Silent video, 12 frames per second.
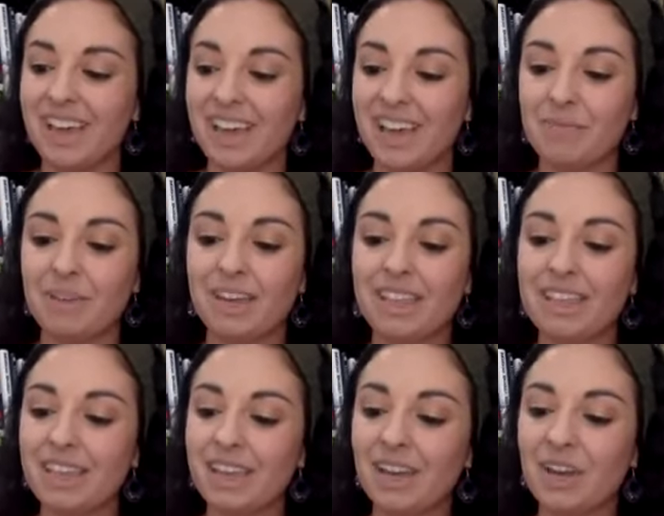Um, and
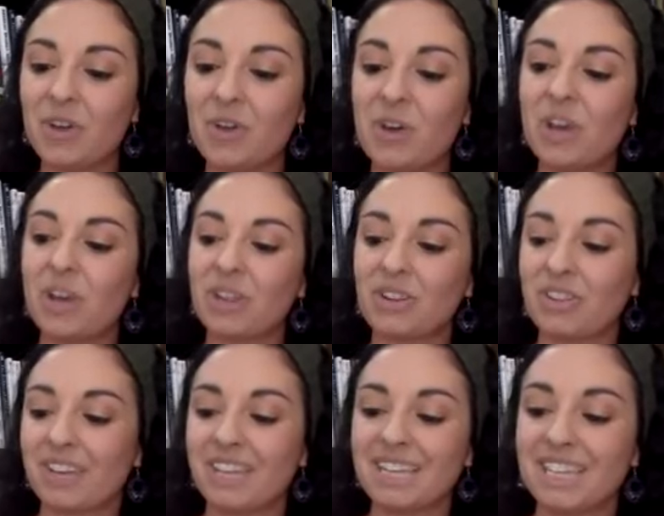then another thing
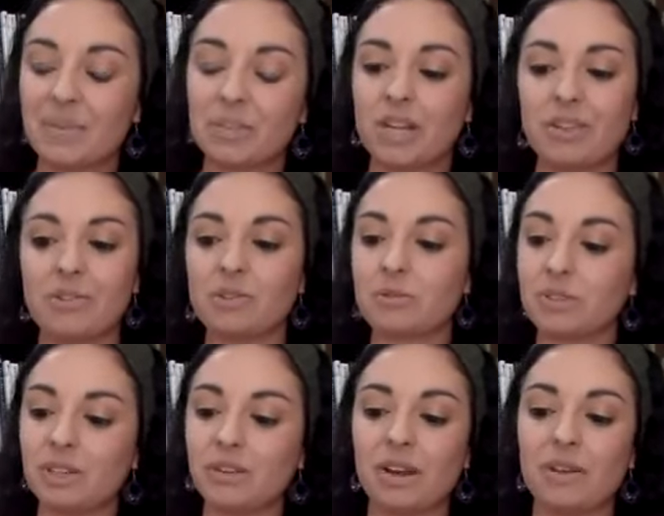he said, which I thought was
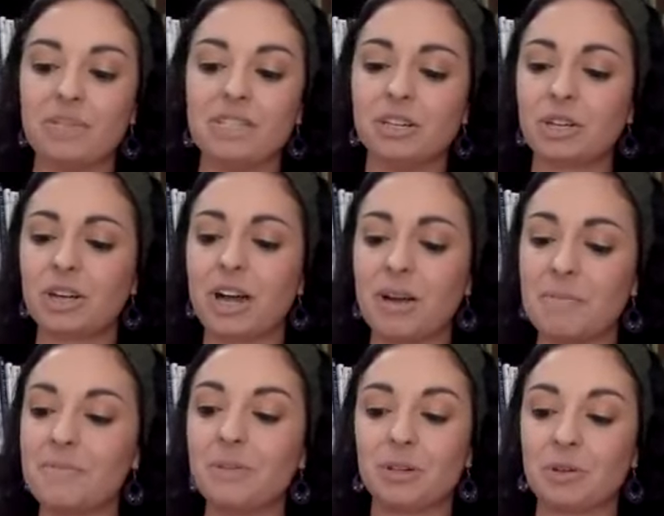really great, was that your
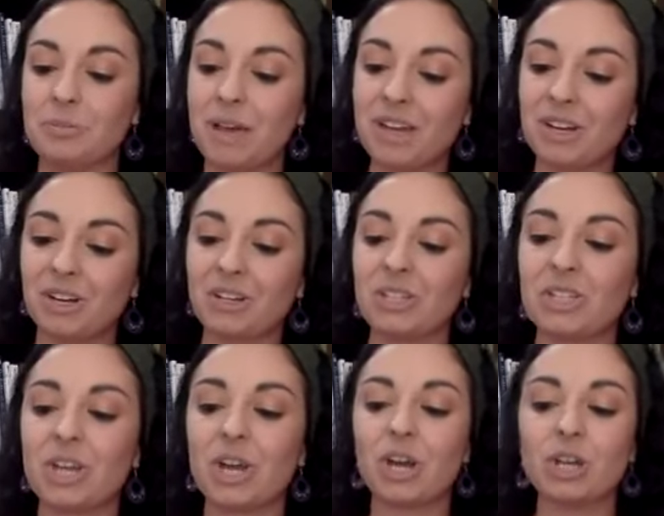com your competitors
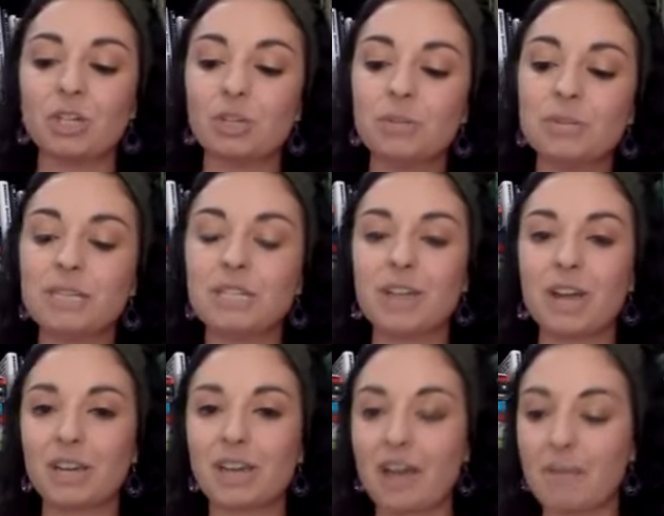are too busy
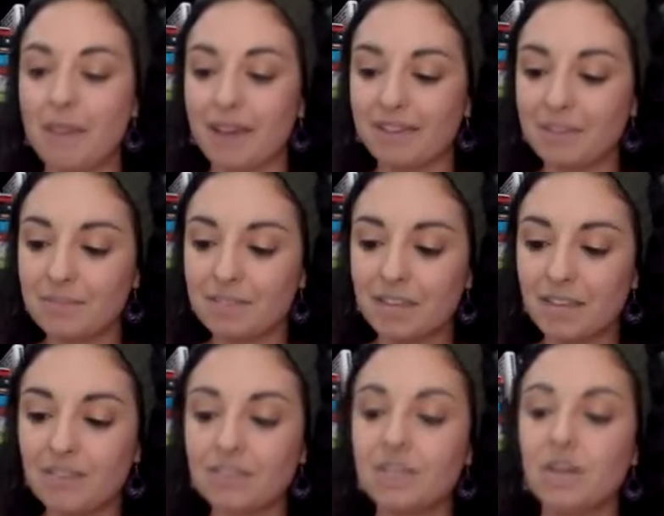talking about
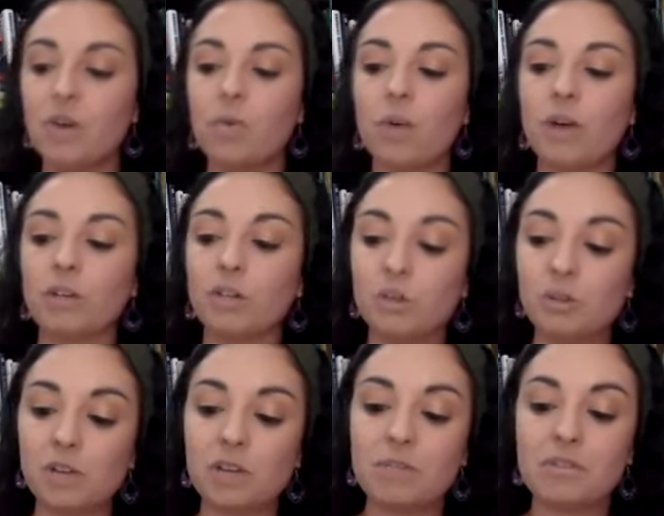themselves while you
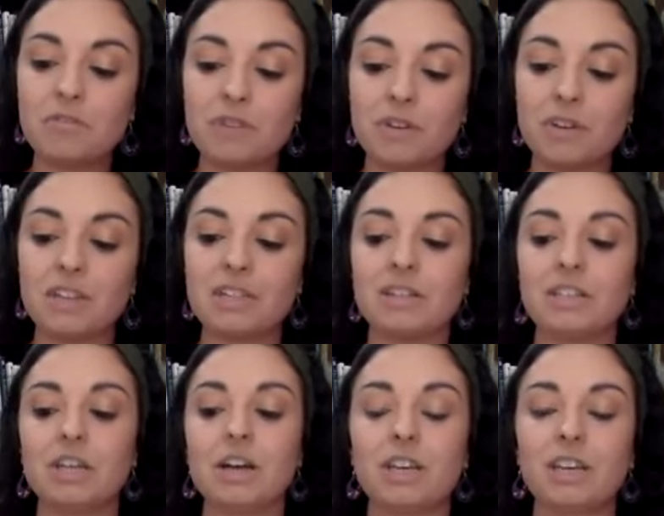can be focused on
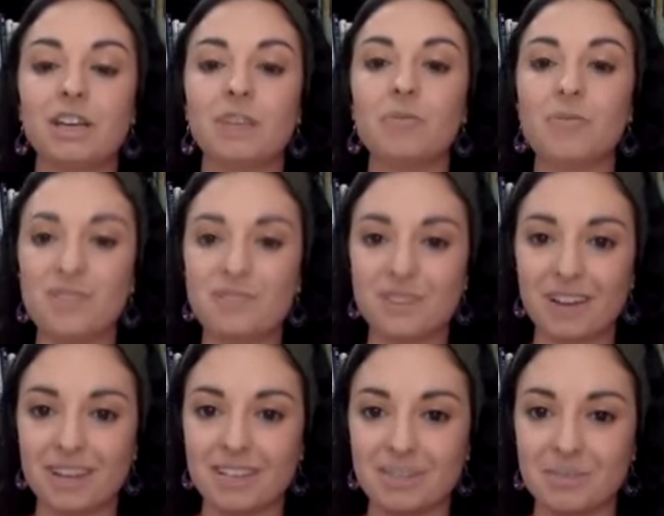talking with your
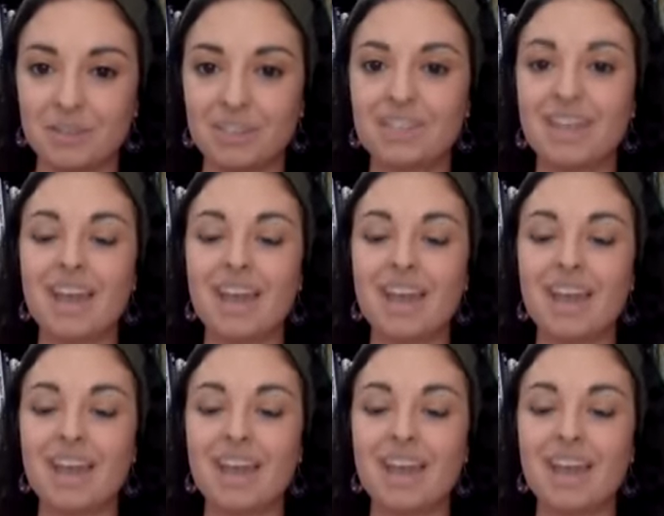customers.